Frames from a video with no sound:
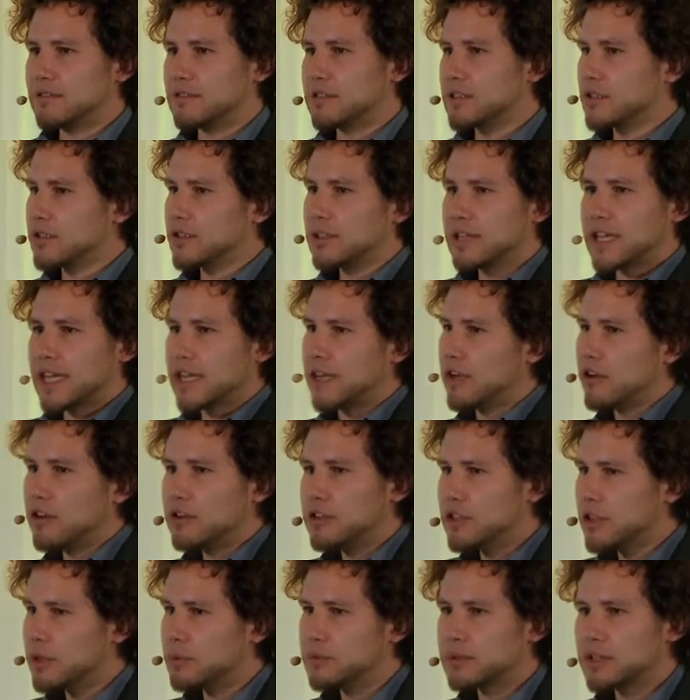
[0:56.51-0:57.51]
so you can
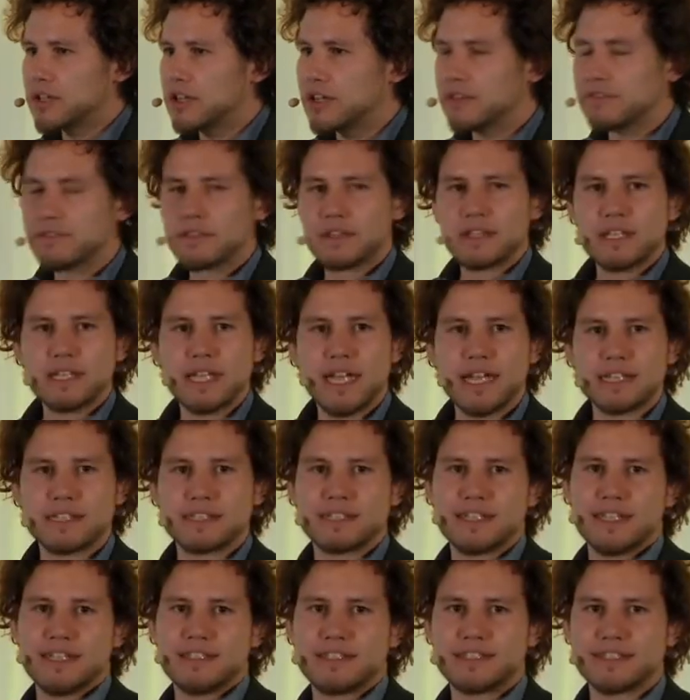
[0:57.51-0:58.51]
only observe dead
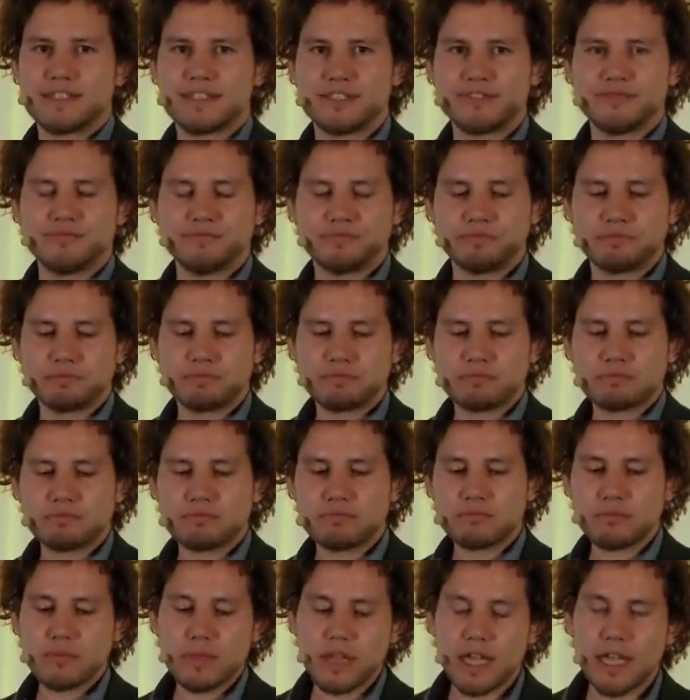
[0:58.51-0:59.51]
cells.
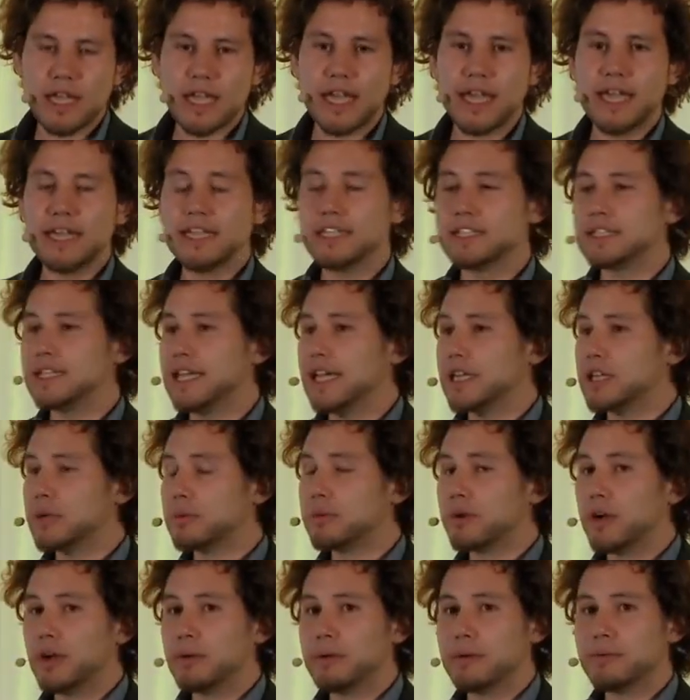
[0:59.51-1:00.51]
And the other
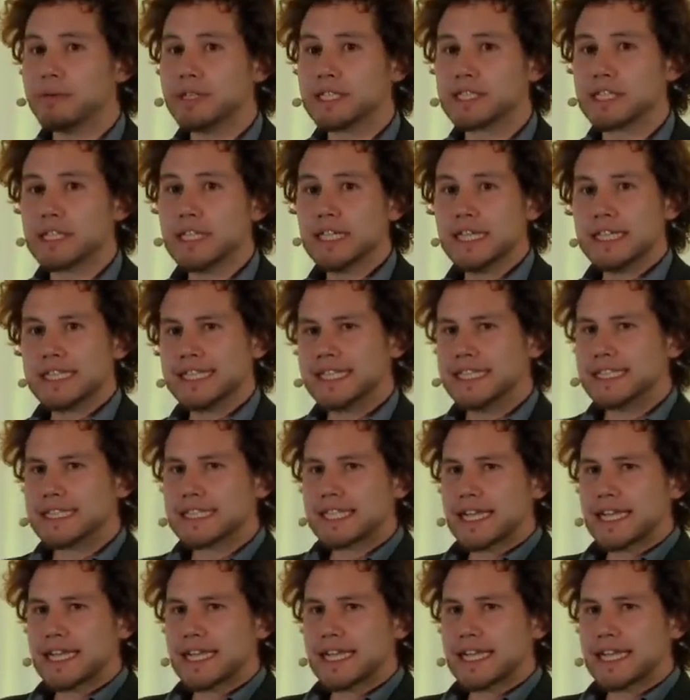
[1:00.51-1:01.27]
problem is these